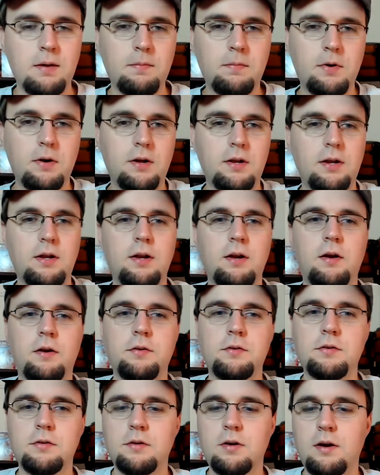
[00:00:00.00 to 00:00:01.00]
But it
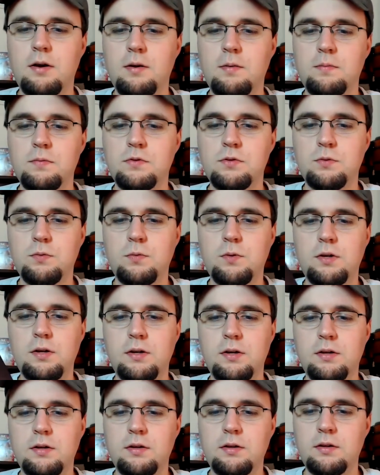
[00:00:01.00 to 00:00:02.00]
also comes
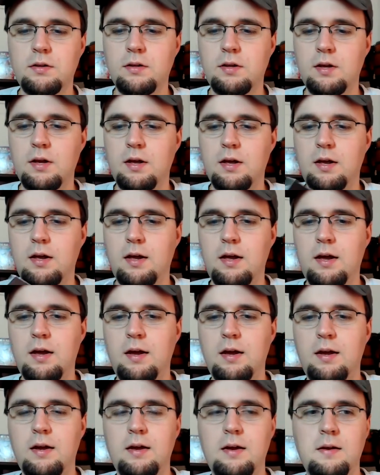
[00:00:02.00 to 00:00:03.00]
with
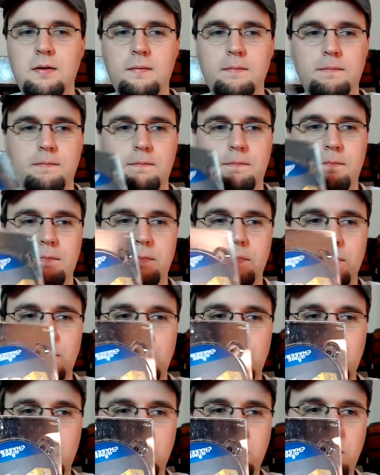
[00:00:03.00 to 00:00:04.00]
a
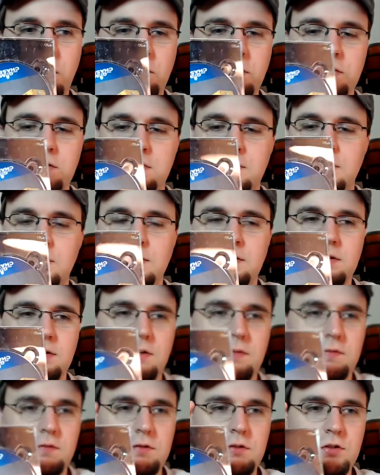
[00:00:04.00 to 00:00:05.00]
bonus disc
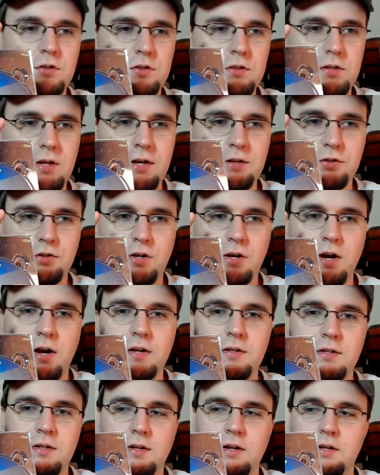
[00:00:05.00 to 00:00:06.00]
of just extra
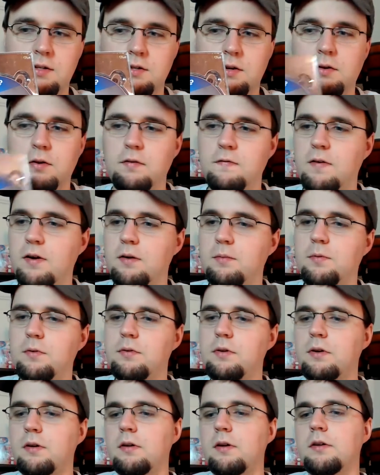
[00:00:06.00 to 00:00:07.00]
content that's only available in
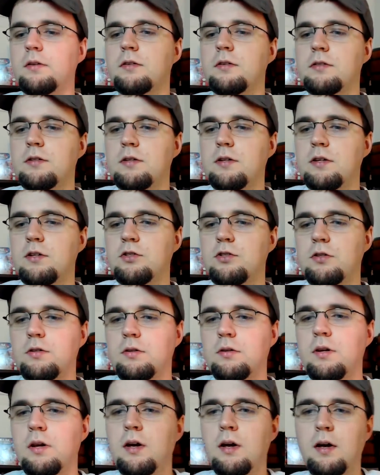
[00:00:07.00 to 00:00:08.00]
the collector's
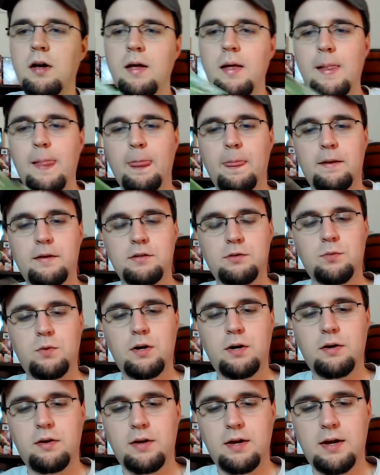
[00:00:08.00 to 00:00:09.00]
edition, as
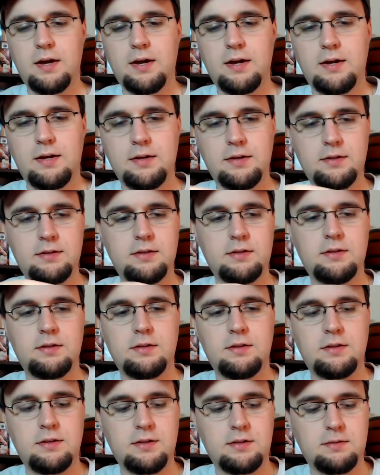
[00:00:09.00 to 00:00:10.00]
well as
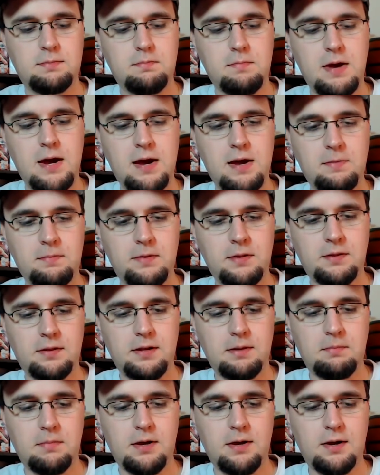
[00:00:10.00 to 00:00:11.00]
this map that
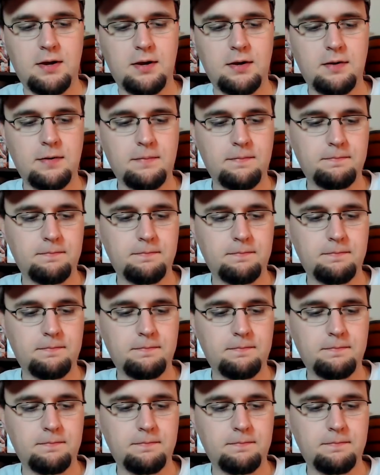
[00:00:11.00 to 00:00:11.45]
they made,